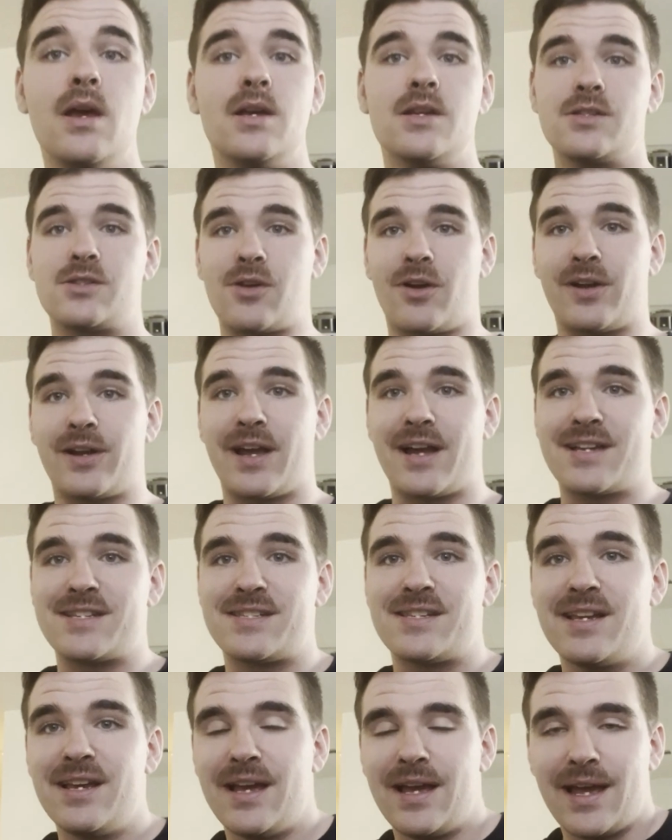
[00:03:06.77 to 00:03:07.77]
Sorry
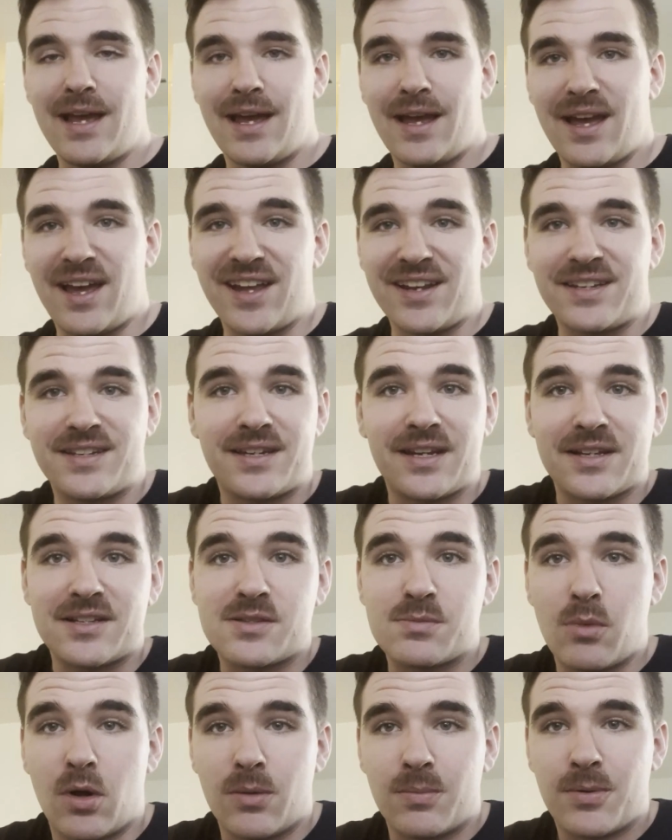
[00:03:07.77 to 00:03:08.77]
guys, had to take a
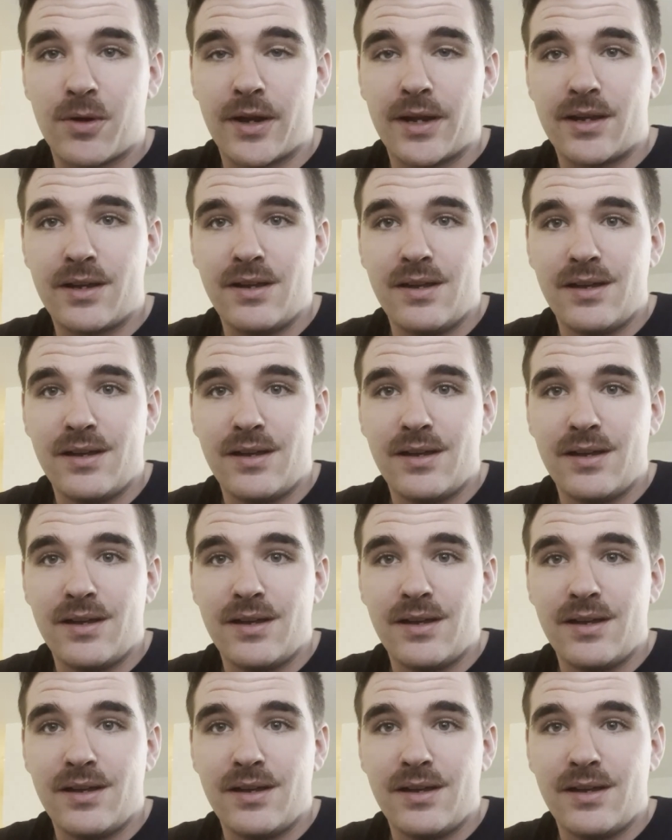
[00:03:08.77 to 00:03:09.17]
small break.